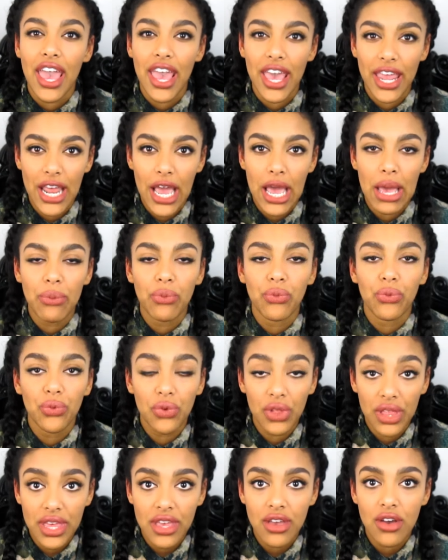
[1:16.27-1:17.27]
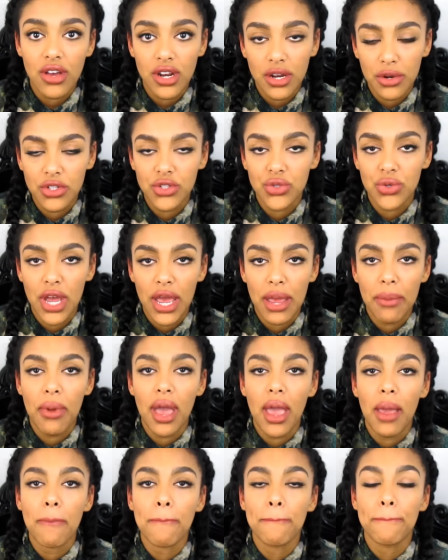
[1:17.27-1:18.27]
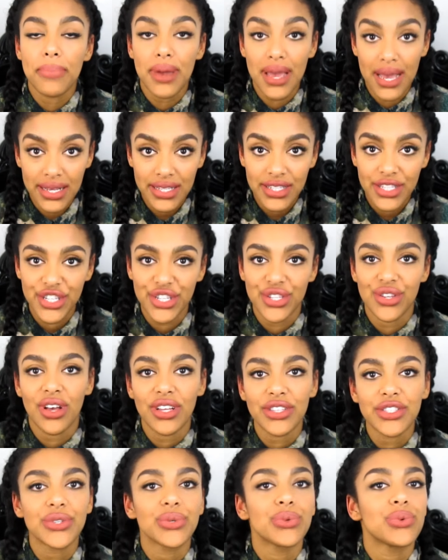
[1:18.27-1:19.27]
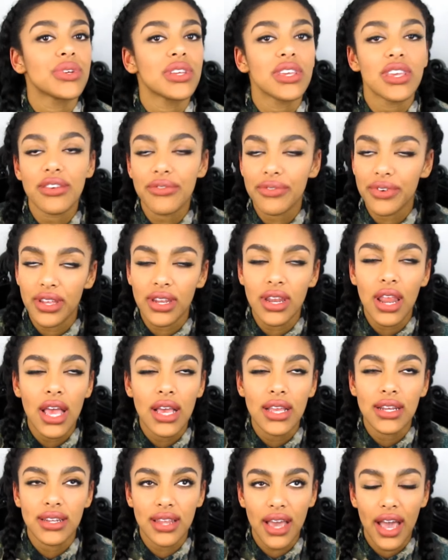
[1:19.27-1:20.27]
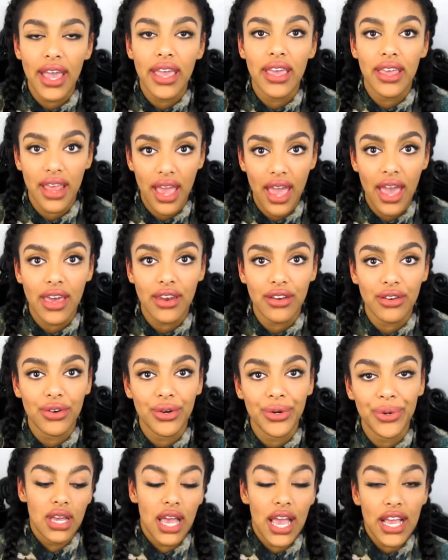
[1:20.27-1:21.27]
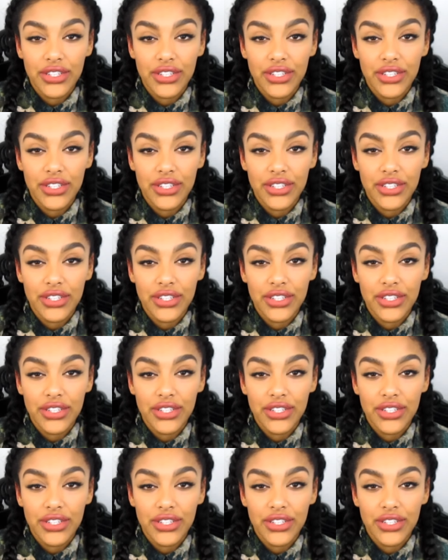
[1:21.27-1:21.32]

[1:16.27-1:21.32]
and I'm really gonna try my best not to even dye it at all.